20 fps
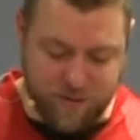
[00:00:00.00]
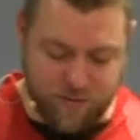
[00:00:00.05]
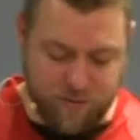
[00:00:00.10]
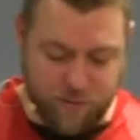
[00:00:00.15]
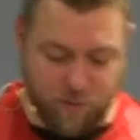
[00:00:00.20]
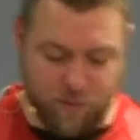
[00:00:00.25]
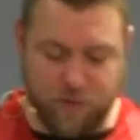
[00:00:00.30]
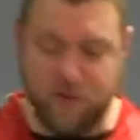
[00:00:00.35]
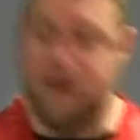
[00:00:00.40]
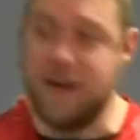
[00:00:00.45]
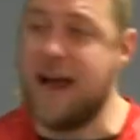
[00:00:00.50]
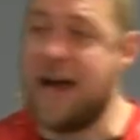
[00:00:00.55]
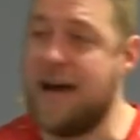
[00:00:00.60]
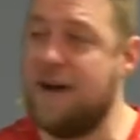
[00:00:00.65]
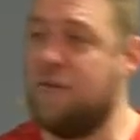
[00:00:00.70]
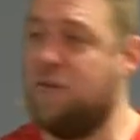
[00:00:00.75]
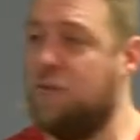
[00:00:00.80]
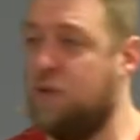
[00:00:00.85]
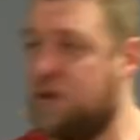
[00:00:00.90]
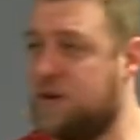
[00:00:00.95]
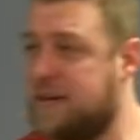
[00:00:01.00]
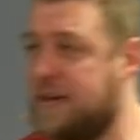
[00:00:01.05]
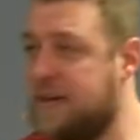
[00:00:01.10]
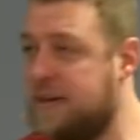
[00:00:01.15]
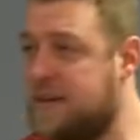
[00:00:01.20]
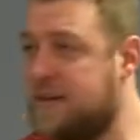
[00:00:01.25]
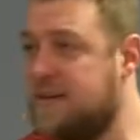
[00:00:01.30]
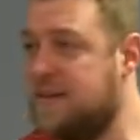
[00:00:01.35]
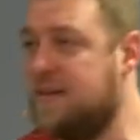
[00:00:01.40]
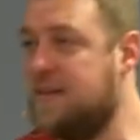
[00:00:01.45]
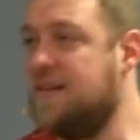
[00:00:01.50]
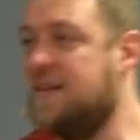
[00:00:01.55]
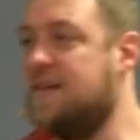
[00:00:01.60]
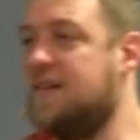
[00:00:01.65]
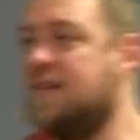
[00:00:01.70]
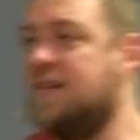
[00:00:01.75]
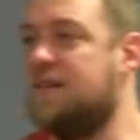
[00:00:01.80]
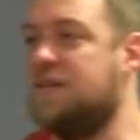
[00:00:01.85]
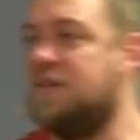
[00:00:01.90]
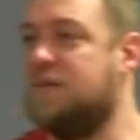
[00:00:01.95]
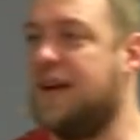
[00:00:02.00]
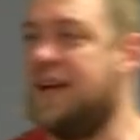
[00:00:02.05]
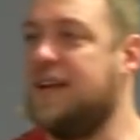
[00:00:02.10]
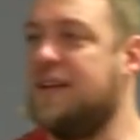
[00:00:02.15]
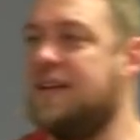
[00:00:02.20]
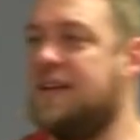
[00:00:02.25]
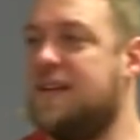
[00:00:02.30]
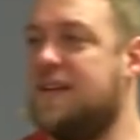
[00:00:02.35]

When we're not working, right?